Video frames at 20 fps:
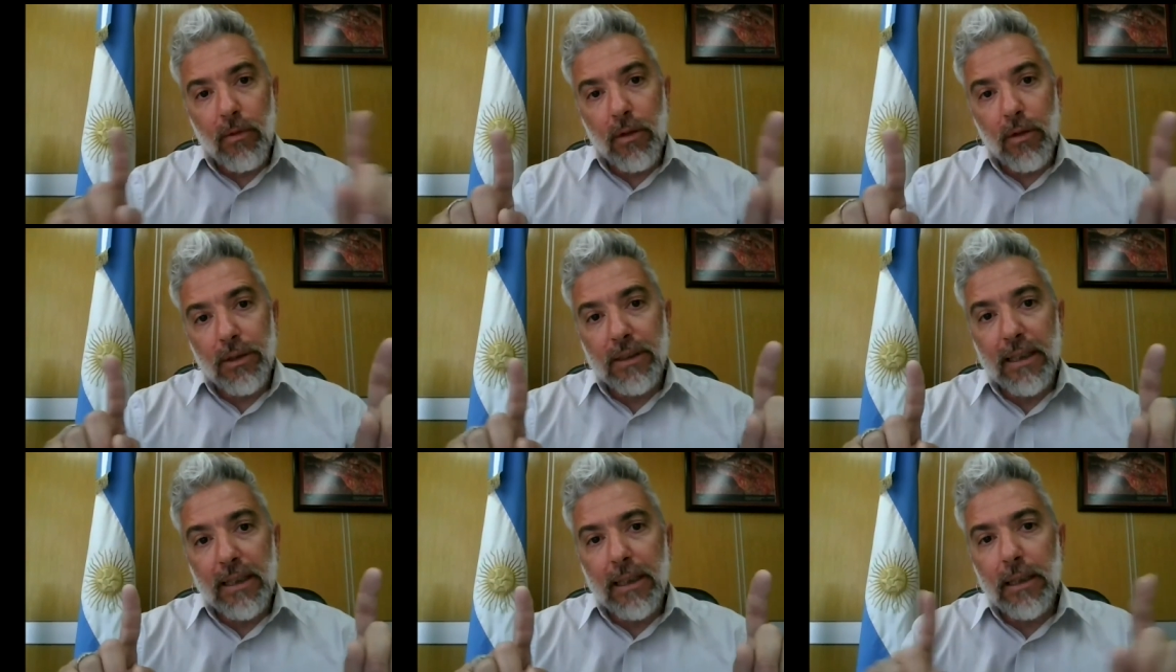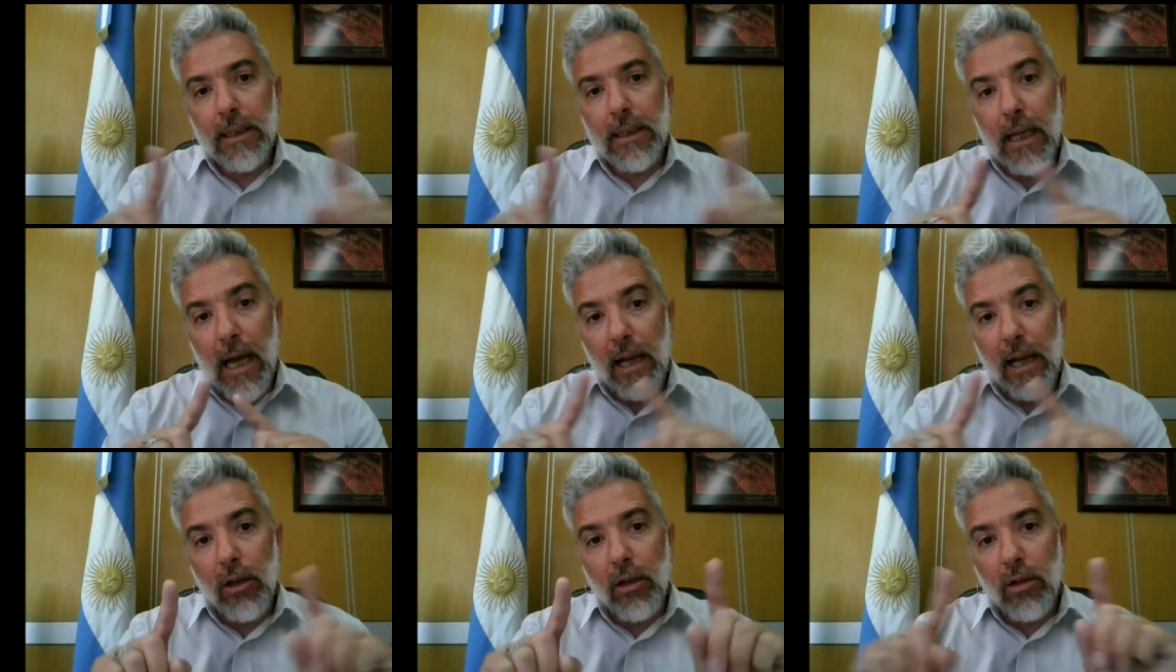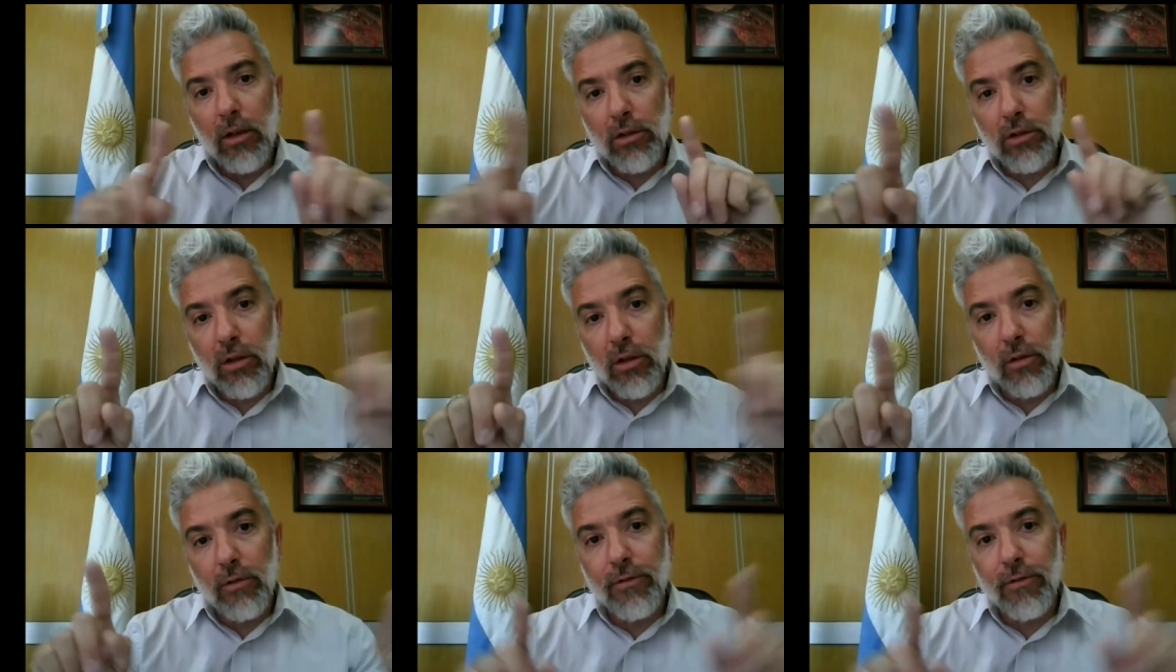seen a
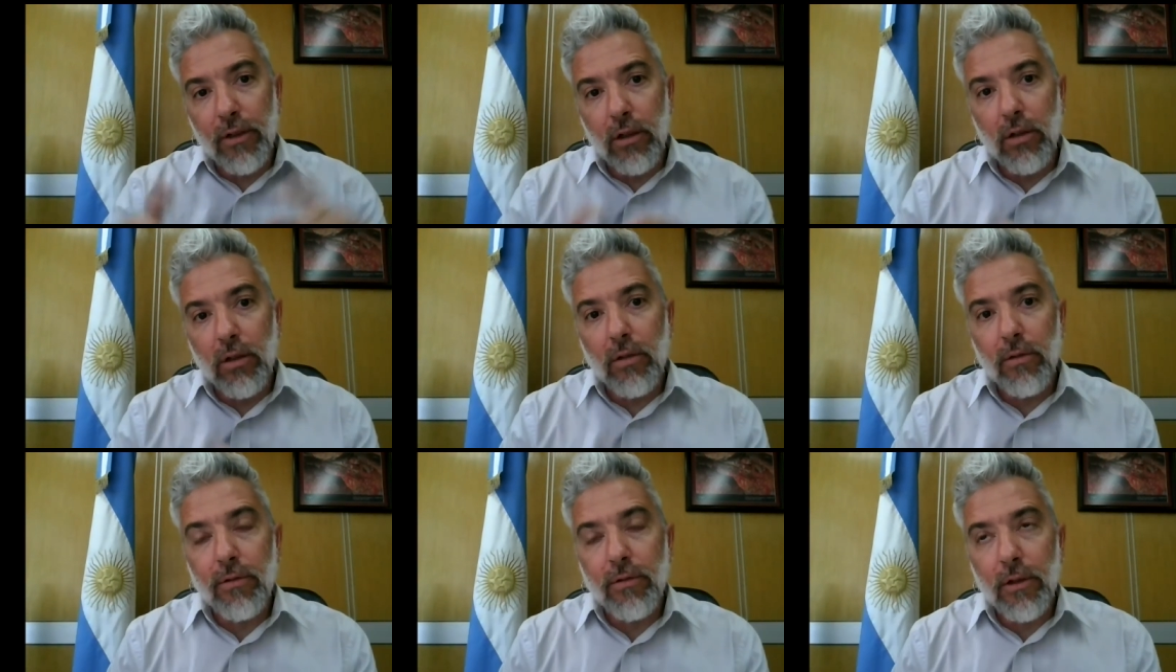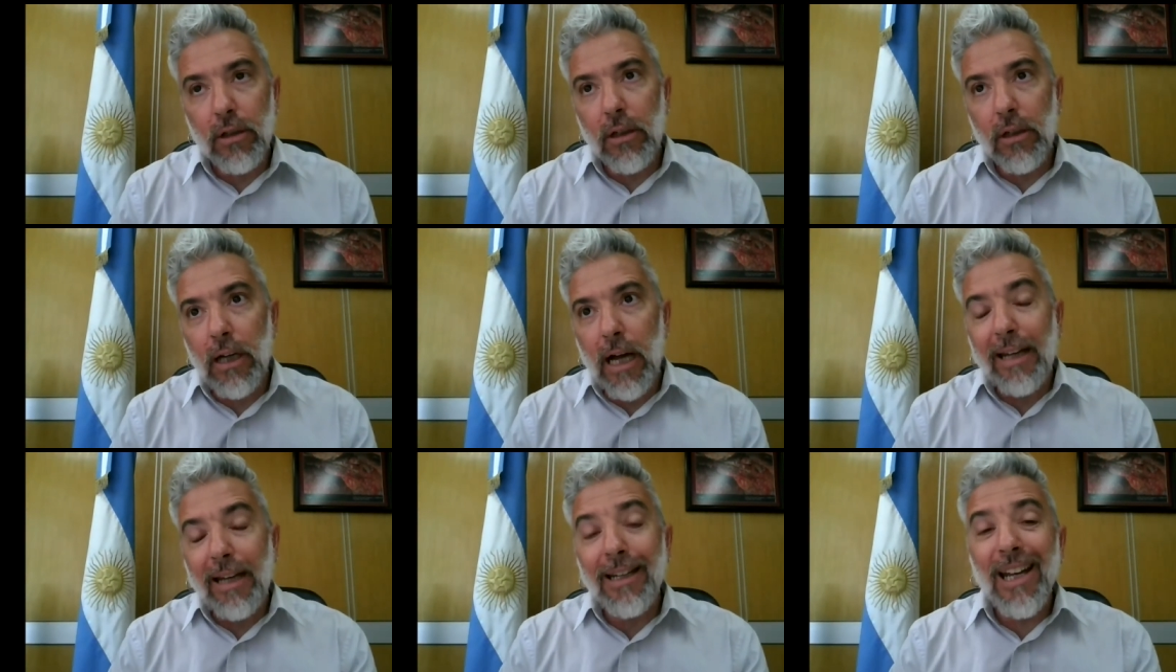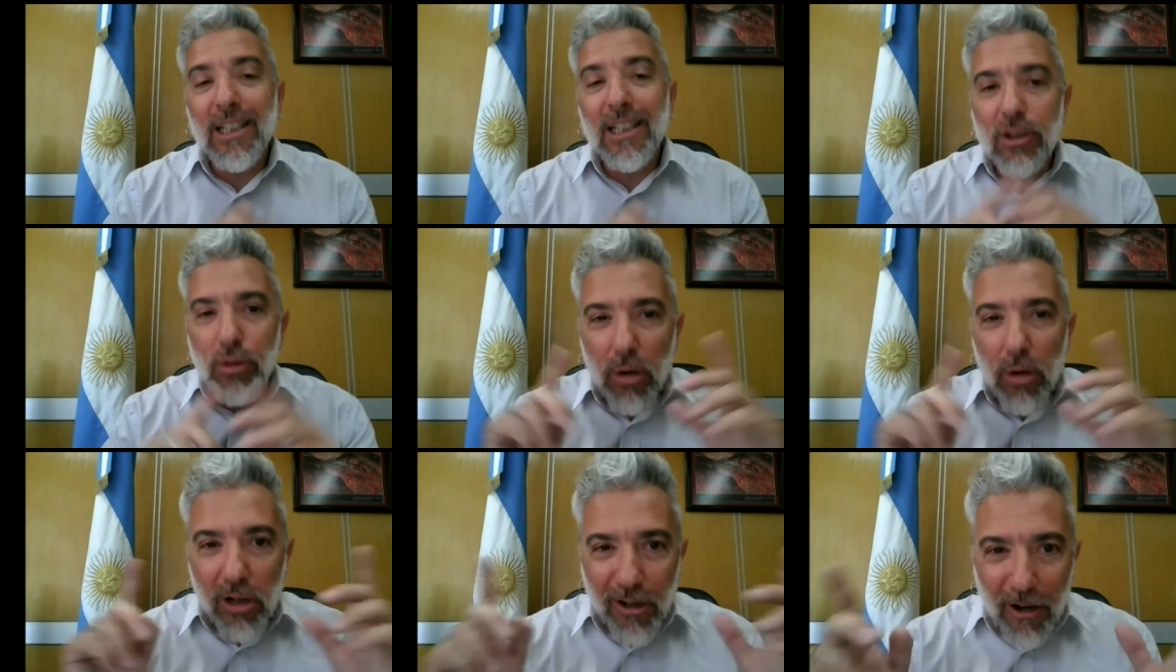lot of, of uh, a
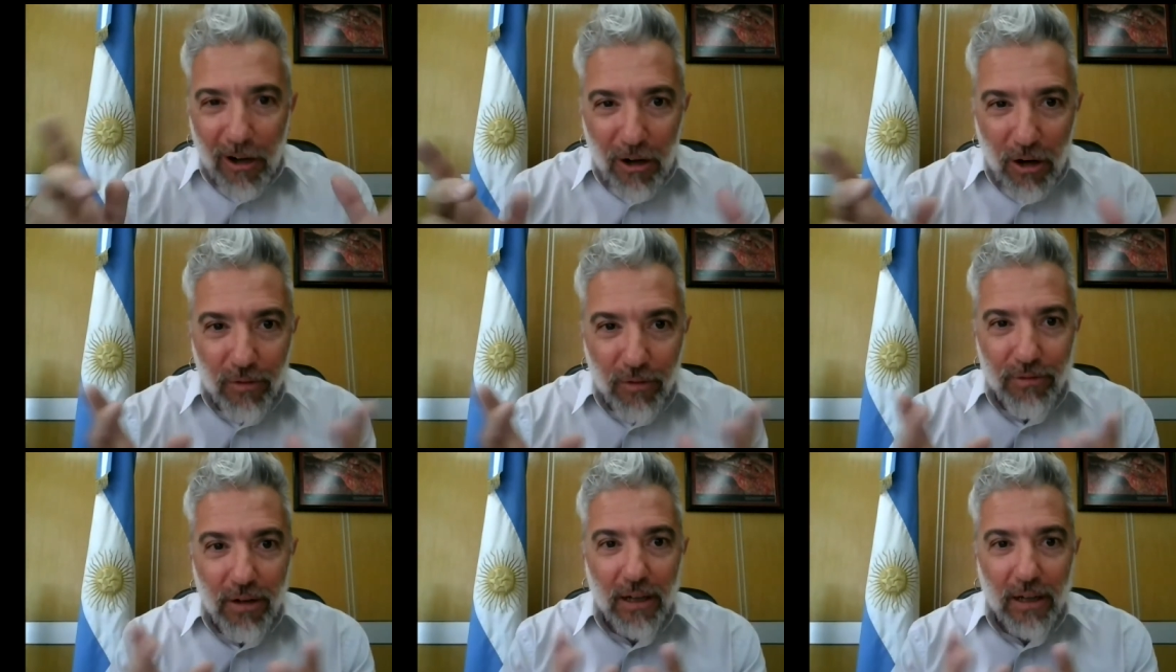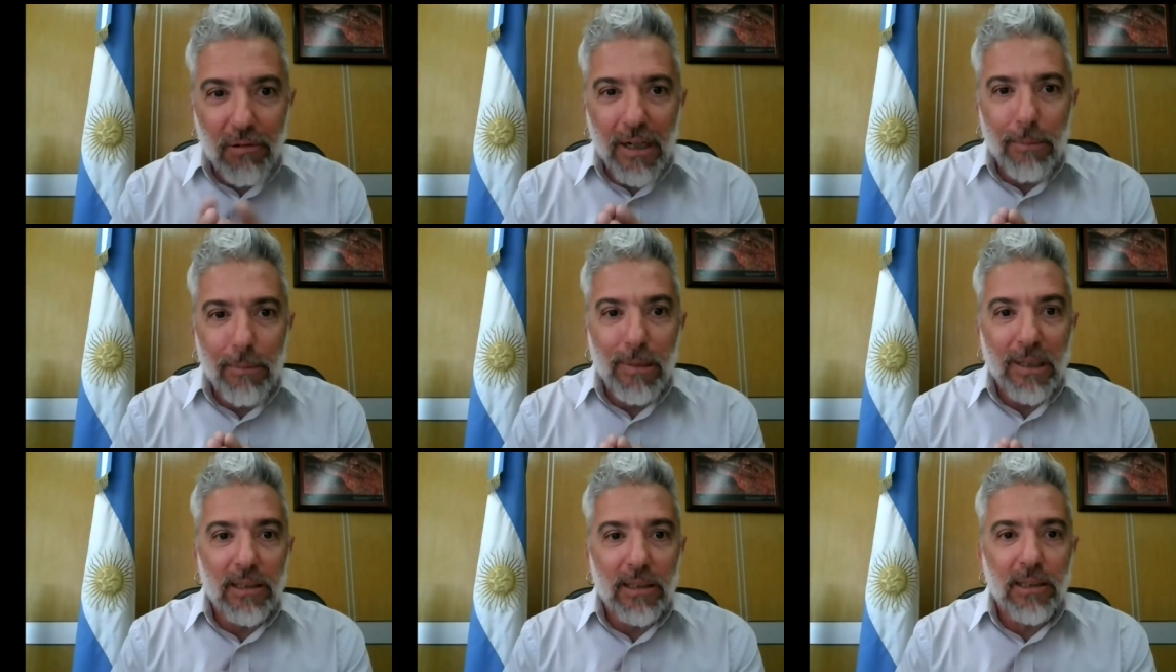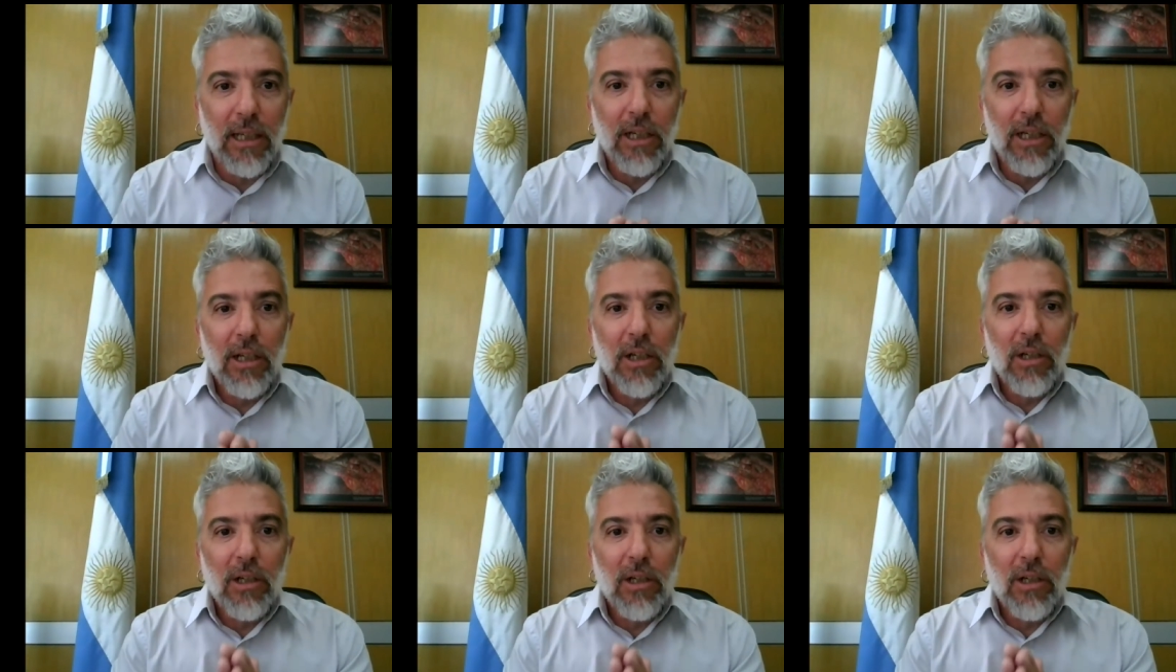network of agreements